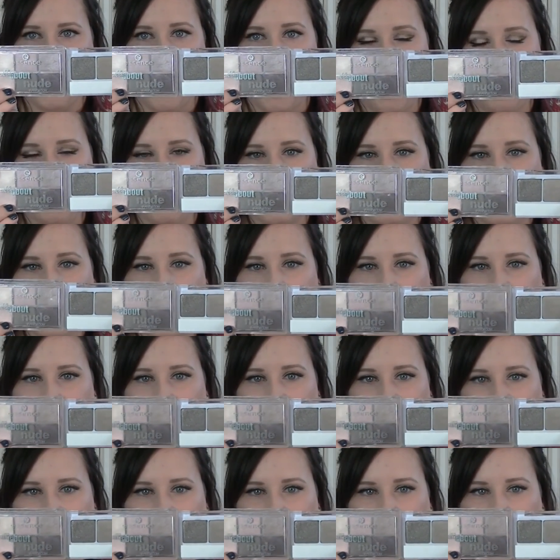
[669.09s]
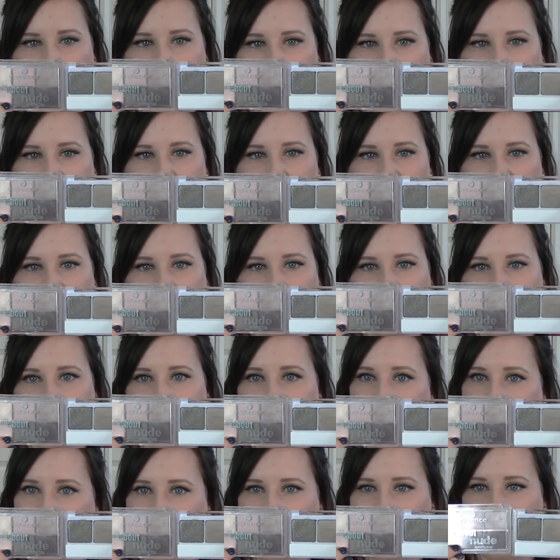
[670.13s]
I would say that the packaging looks
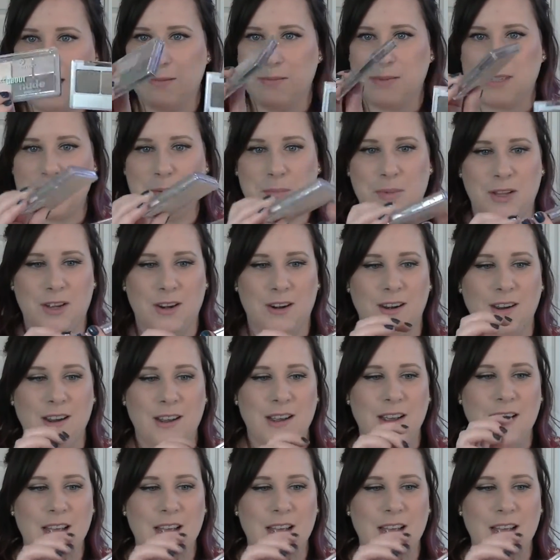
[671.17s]
pretty damn similar.